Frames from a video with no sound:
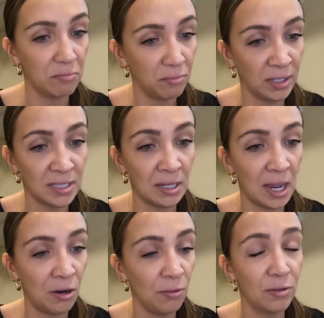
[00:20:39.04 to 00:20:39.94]
listen, I
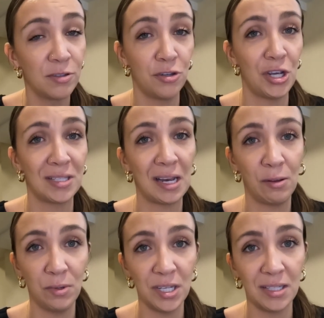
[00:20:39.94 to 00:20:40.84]
don't suggest
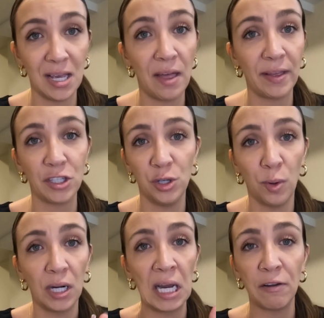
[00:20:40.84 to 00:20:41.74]
anyone does that unless you
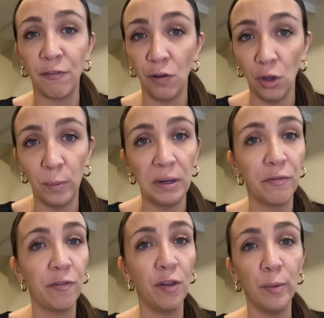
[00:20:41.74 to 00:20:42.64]
are a fluent
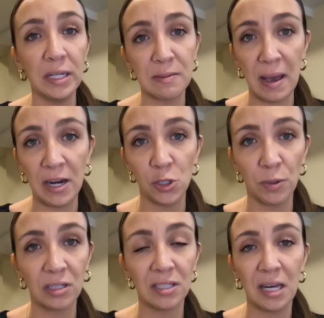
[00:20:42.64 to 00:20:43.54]
Spanish
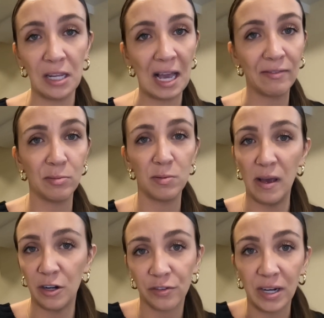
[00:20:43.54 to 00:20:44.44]
person and you have some
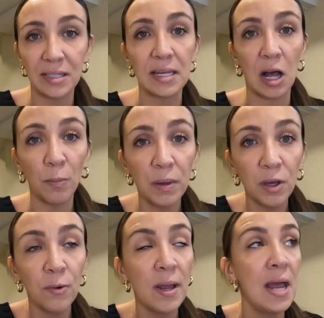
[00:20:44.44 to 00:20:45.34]
Spanish friends to help
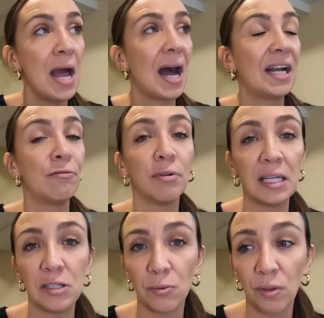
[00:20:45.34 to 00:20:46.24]
you. I
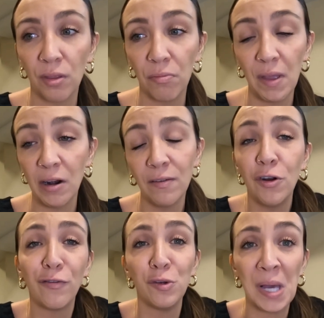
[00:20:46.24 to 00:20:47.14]
don't even know
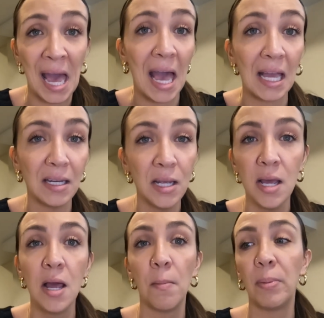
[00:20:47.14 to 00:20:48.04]
if you can,
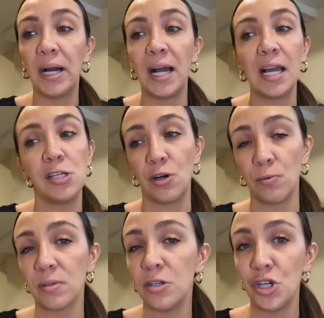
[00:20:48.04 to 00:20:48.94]
but I
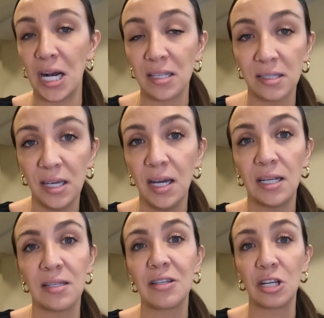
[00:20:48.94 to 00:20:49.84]
don't suggest it. I
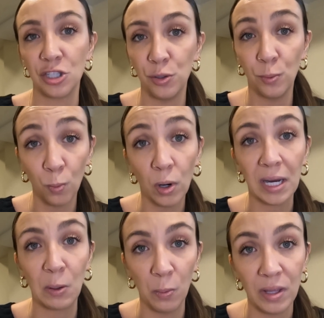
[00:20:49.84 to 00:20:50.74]
suggest you
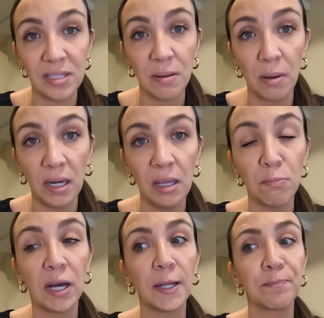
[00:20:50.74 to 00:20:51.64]
working with somebody,
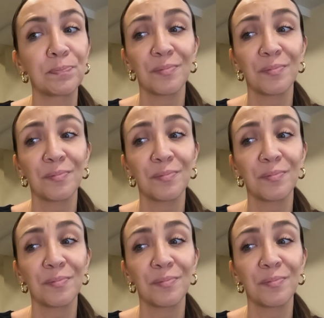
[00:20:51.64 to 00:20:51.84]
but